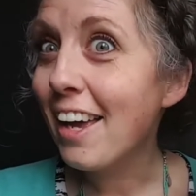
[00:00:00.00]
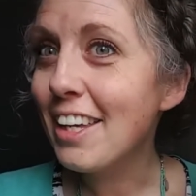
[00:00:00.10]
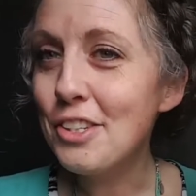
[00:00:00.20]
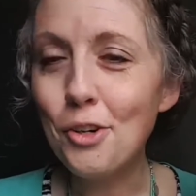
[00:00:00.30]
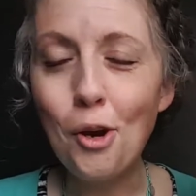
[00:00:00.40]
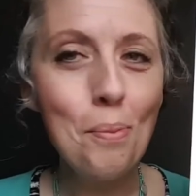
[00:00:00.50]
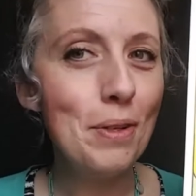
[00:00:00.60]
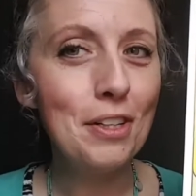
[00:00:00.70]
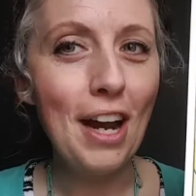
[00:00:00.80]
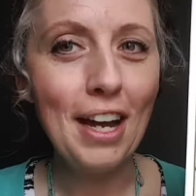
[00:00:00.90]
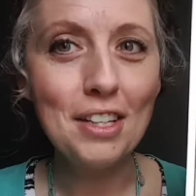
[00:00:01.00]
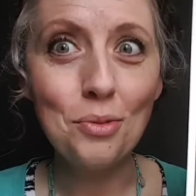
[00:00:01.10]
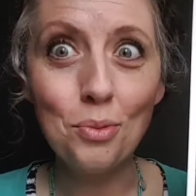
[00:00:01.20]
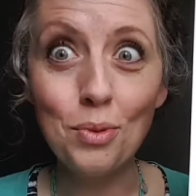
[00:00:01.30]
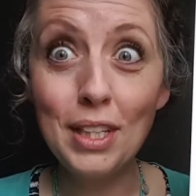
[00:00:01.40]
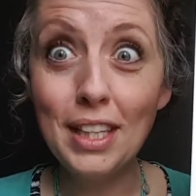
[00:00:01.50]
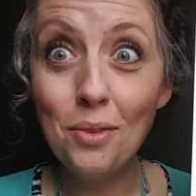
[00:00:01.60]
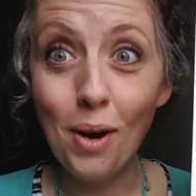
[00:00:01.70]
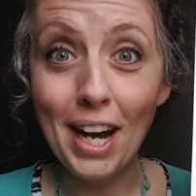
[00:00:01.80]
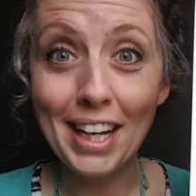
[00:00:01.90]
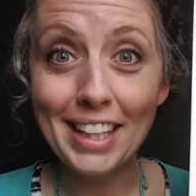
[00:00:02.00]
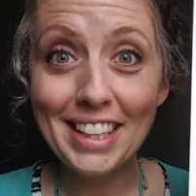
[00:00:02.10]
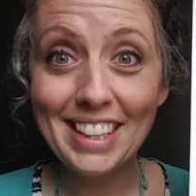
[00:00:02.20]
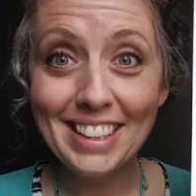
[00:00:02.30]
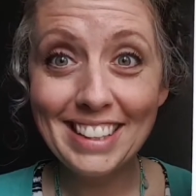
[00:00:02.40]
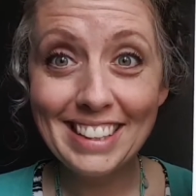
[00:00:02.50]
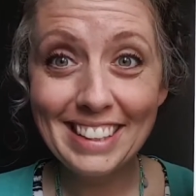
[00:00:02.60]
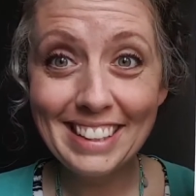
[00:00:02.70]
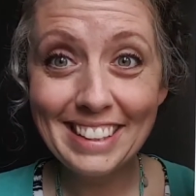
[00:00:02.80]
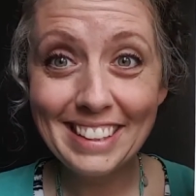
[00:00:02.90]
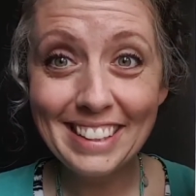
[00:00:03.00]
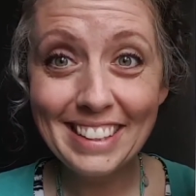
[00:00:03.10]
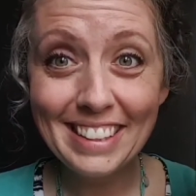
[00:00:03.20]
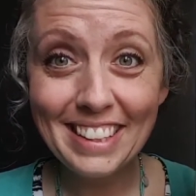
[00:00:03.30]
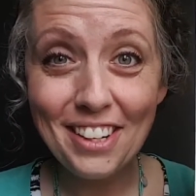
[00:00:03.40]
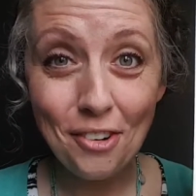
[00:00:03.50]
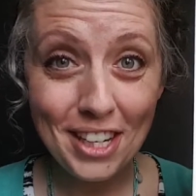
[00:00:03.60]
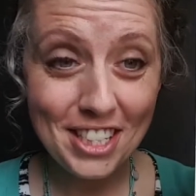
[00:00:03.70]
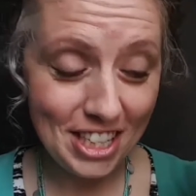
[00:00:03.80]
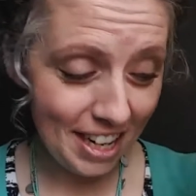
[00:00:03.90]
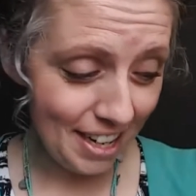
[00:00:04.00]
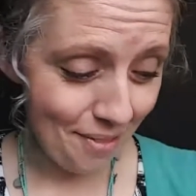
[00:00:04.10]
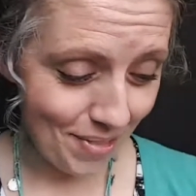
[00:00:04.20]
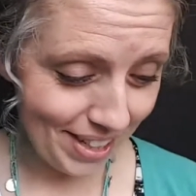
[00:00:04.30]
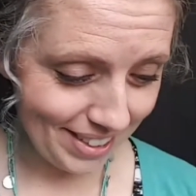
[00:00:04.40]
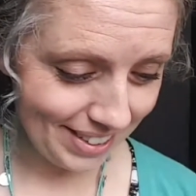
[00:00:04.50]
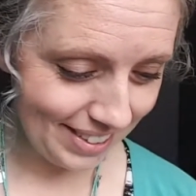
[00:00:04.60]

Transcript: Can you open your eyes really wide? Great job!